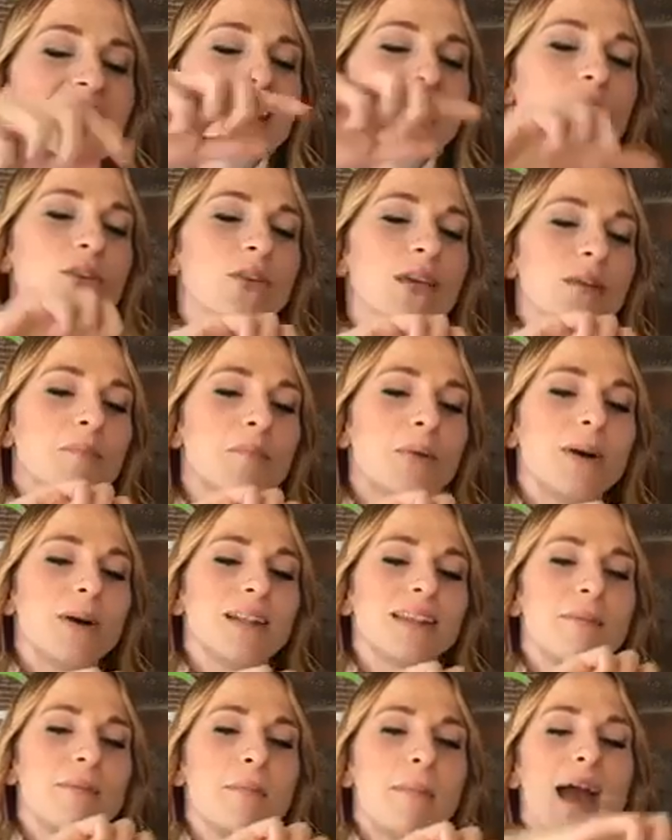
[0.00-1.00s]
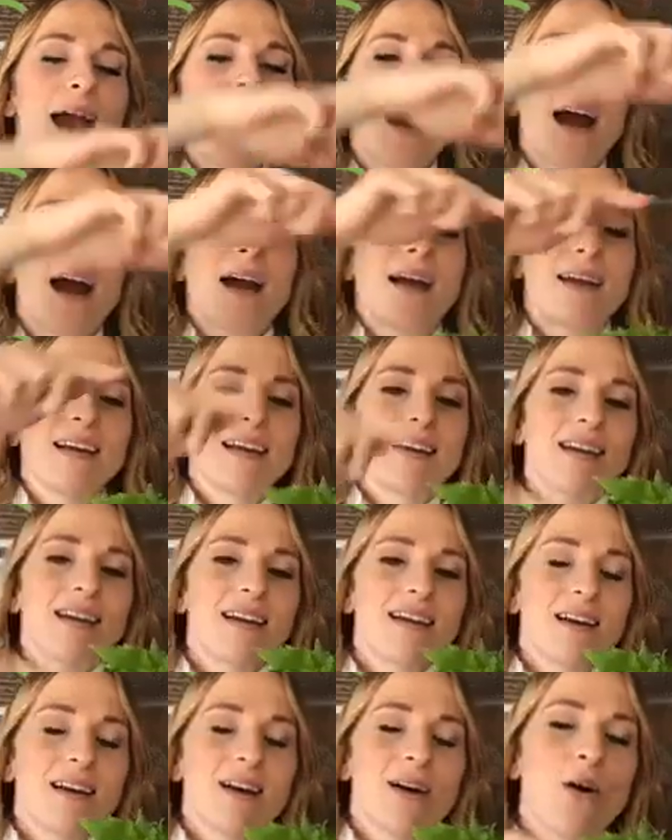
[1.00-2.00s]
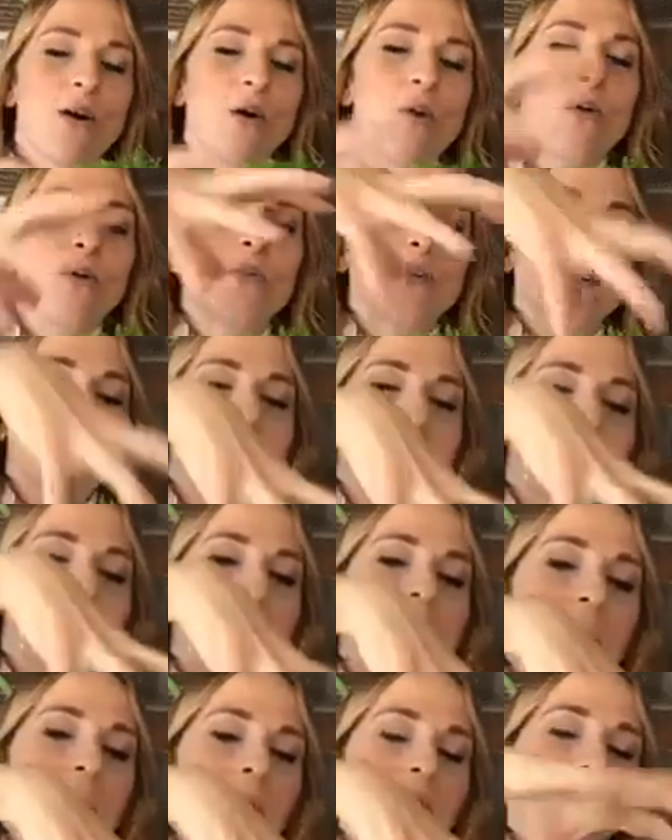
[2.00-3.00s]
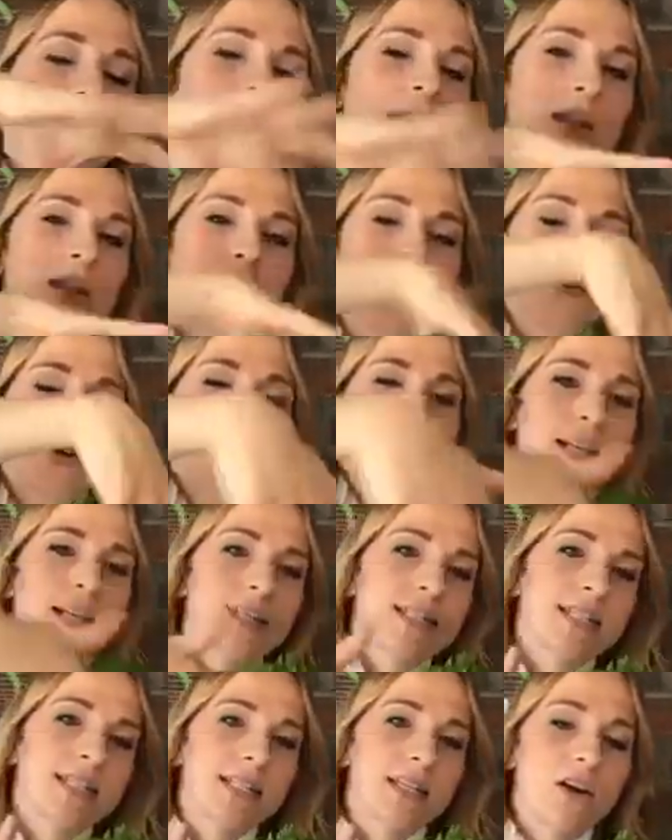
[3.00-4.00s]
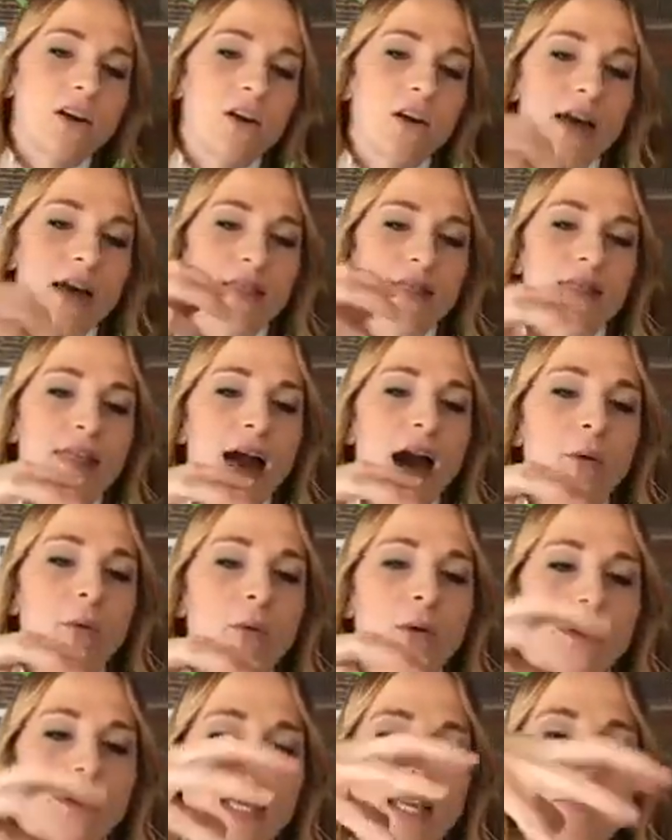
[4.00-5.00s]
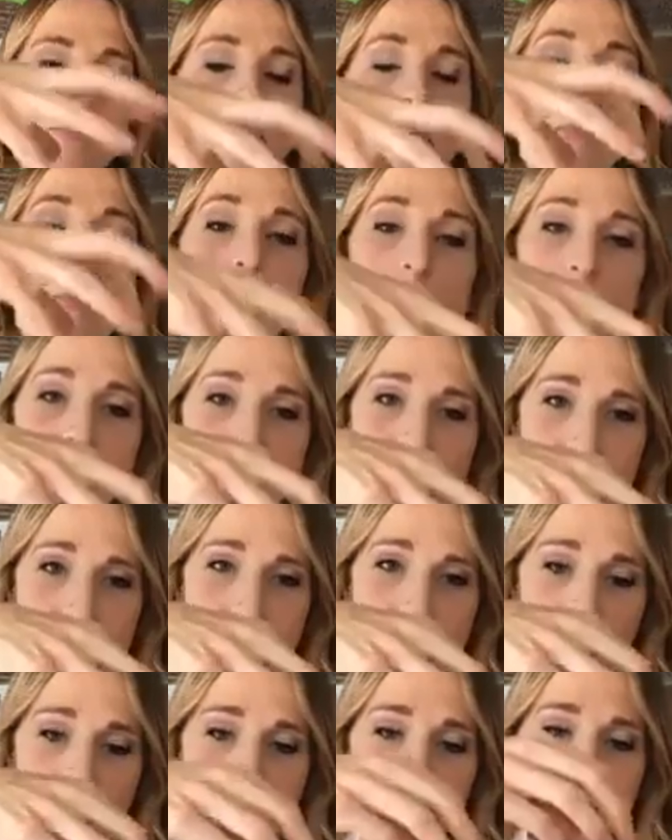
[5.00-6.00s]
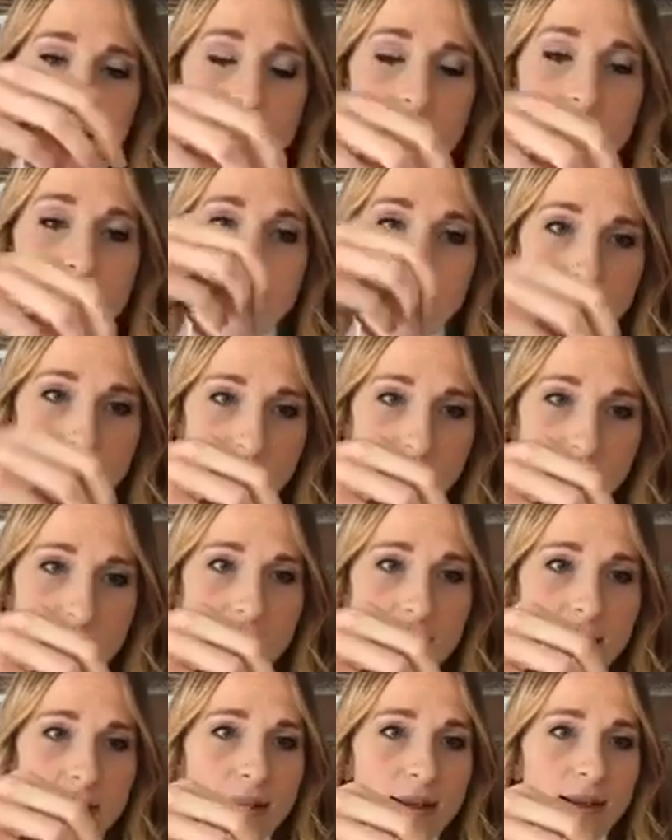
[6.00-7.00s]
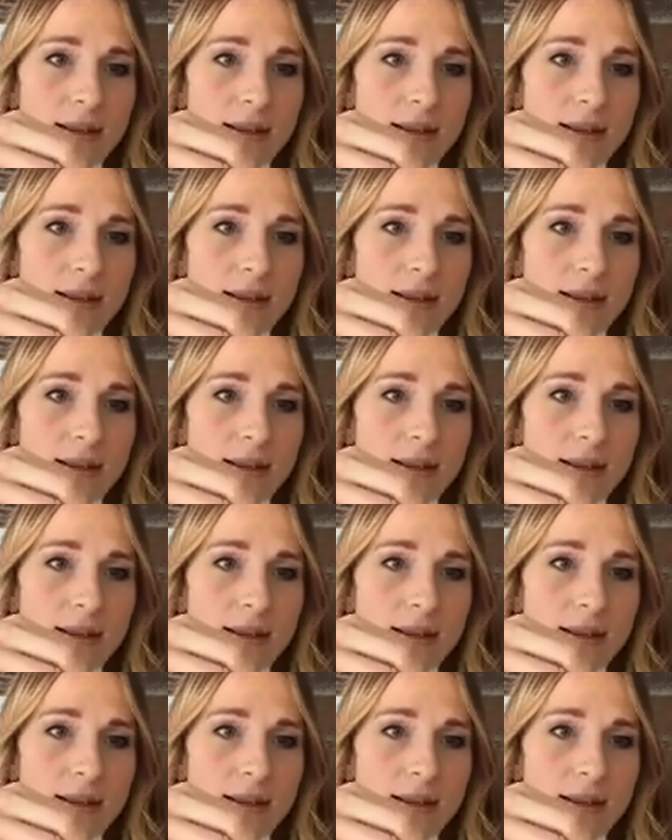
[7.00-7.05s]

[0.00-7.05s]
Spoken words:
You could put the bag over the top and kind of create a seal, and that will keep the moisture in.